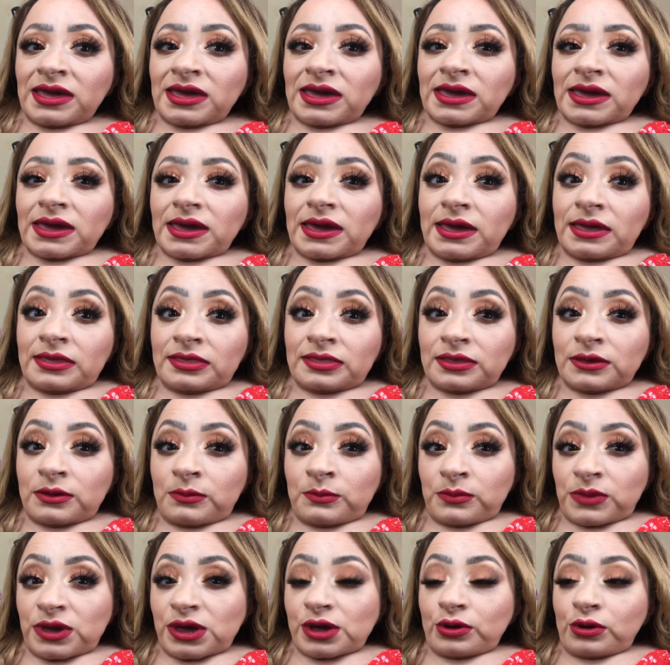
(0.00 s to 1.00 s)
in the
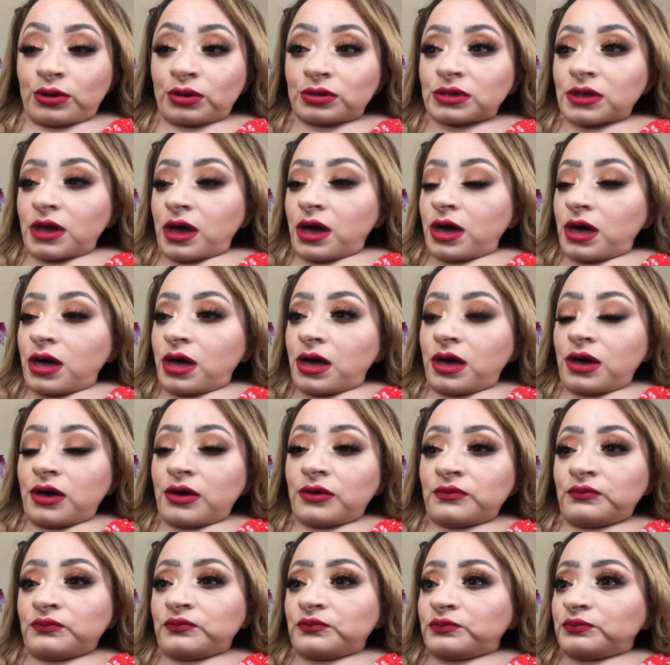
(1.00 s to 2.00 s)
middle
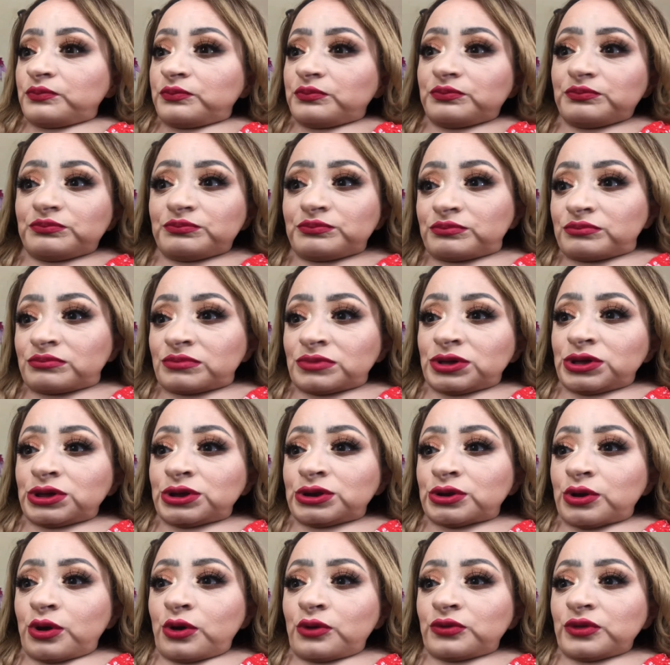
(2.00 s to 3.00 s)
of, you
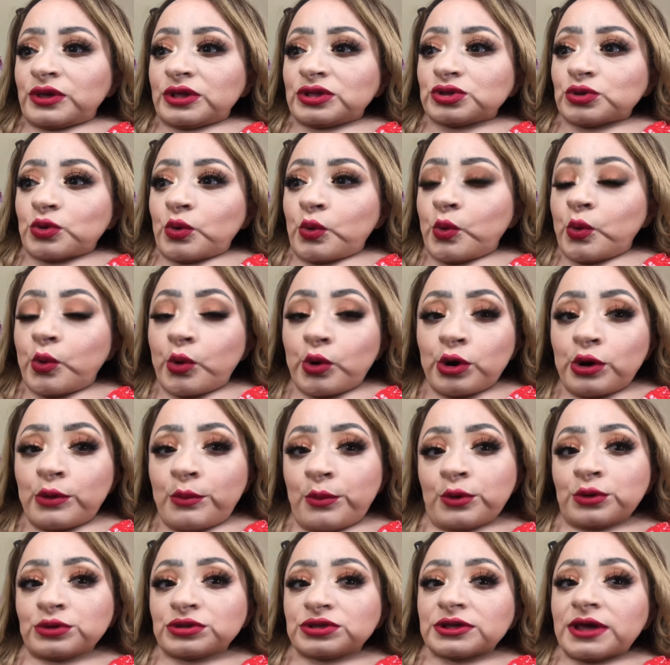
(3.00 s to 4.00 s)
know, this
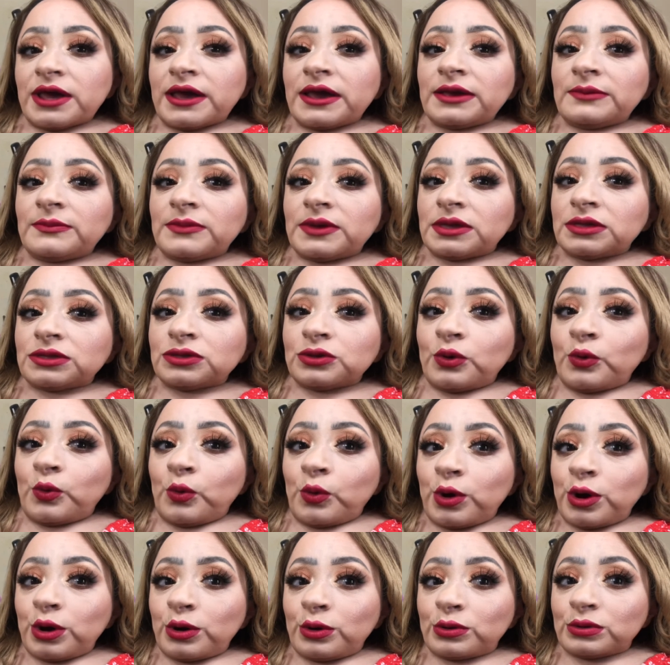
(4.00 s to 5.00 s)
horrible time in the
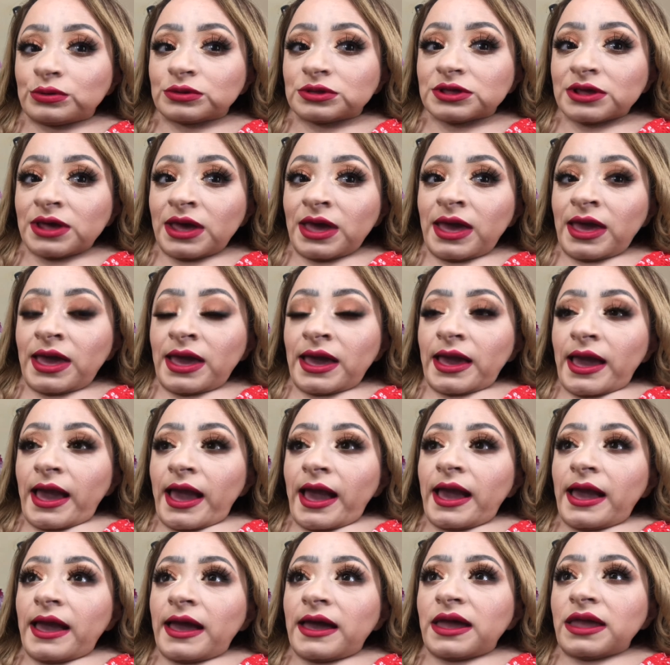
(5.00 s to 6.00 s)
world,
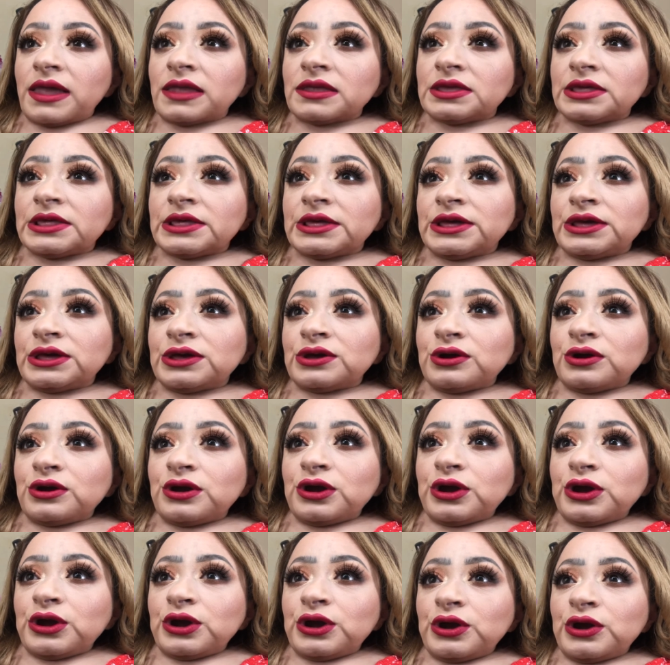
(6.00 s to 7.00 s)
and
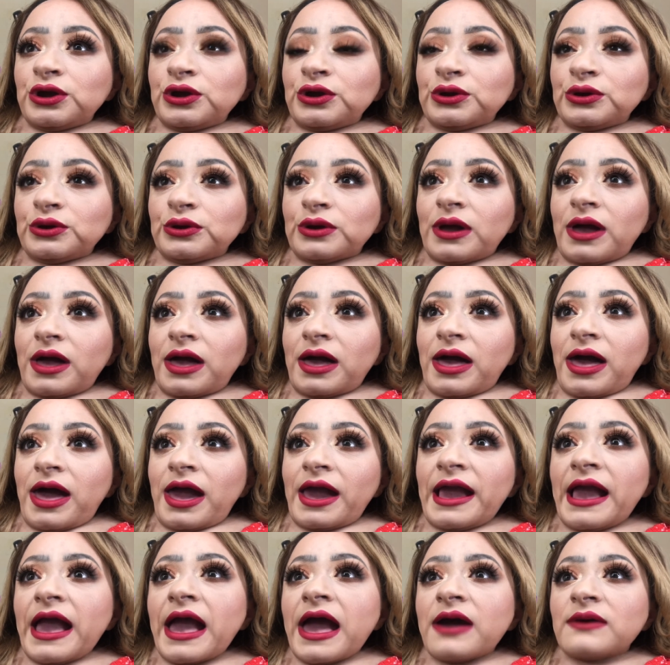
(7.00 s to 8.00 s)
here I
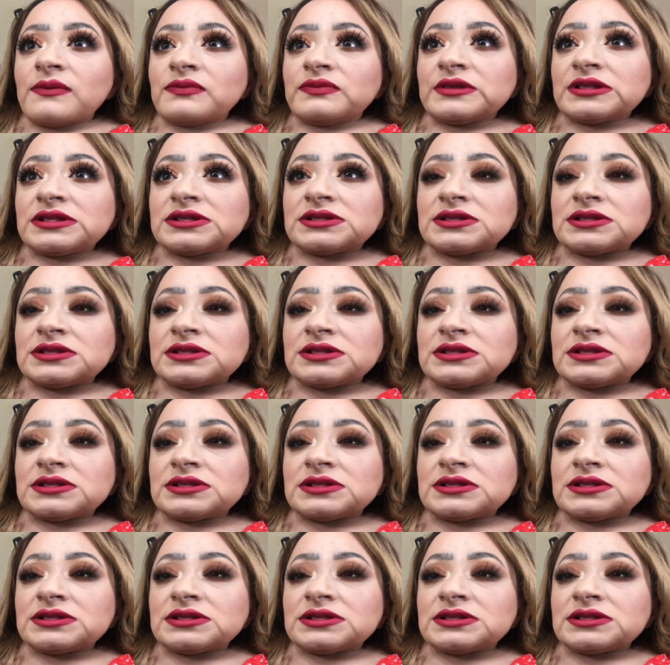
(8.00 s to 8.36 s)
have this